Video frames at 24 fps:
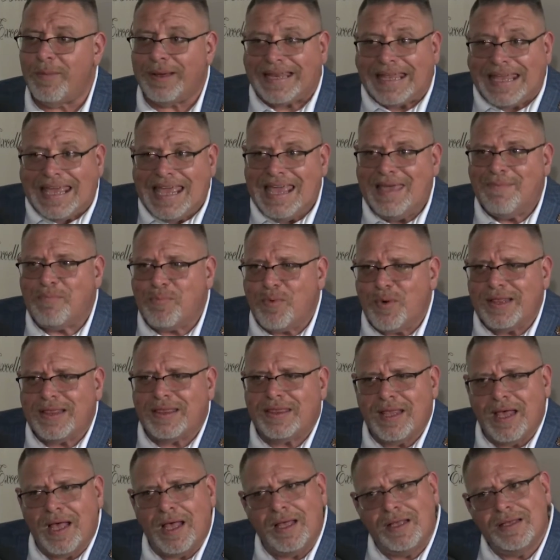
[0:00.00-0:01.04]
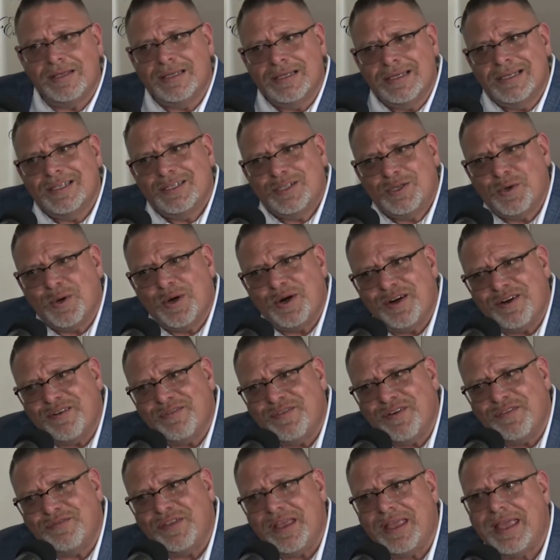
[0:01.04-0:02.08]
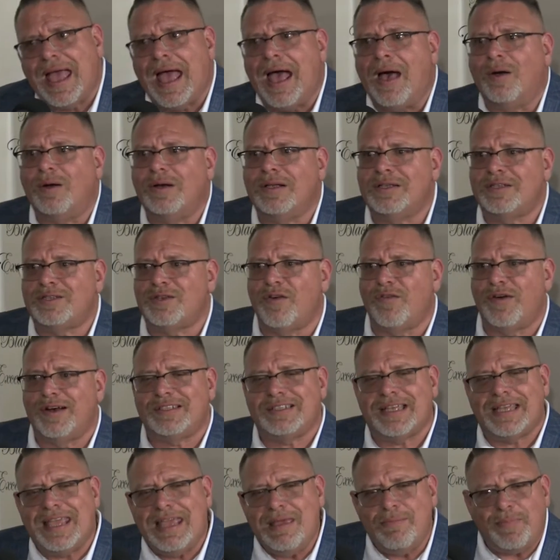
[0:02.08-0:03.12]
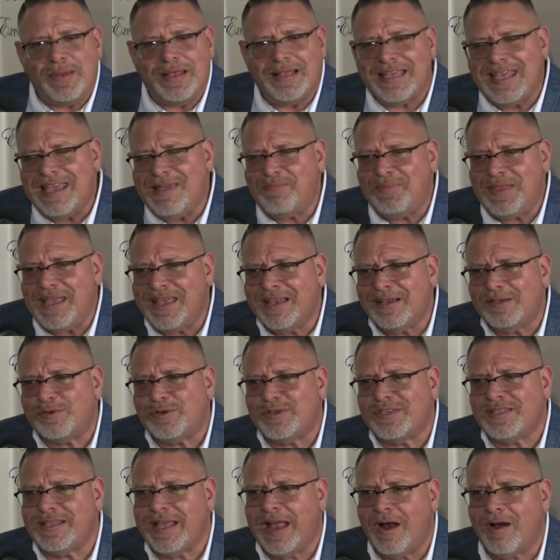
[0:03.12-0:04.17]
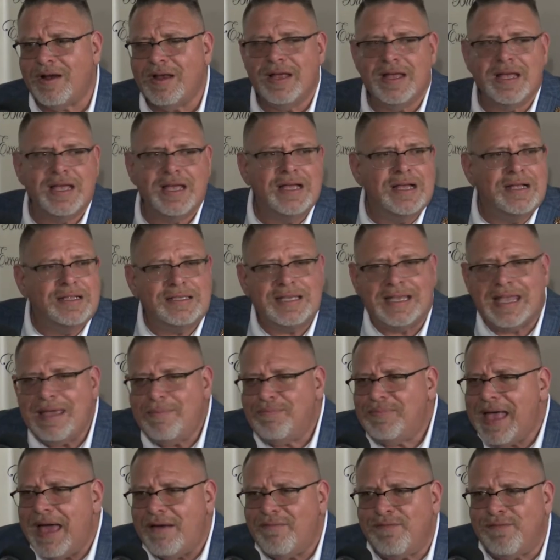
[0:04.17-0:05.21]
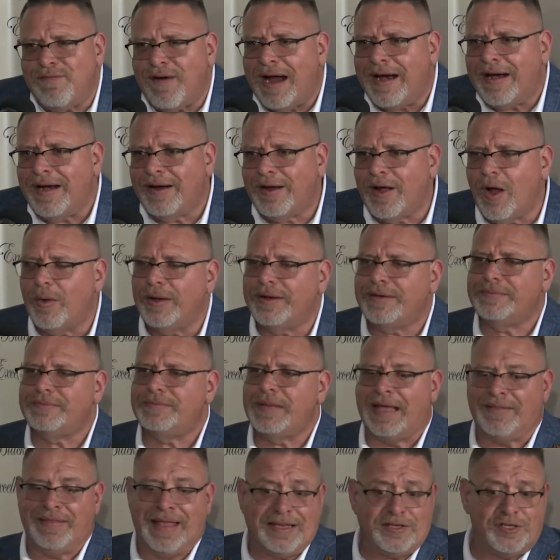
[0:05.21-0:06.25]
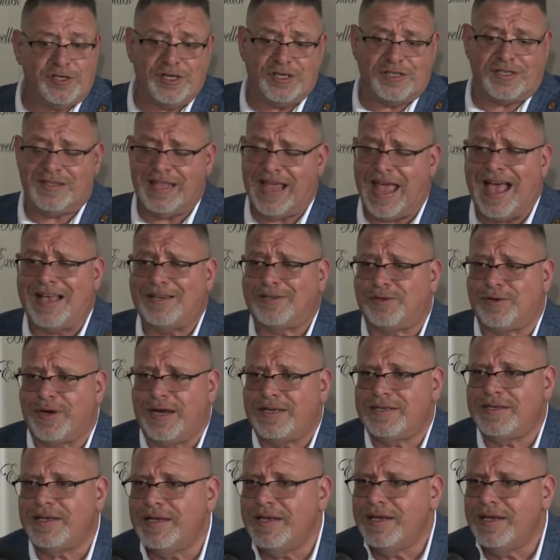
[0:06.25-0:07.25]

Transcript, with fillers: But keep with the 250 count and so on to keep it, keep the interest there to keep that fire going. And that's just the asterisk.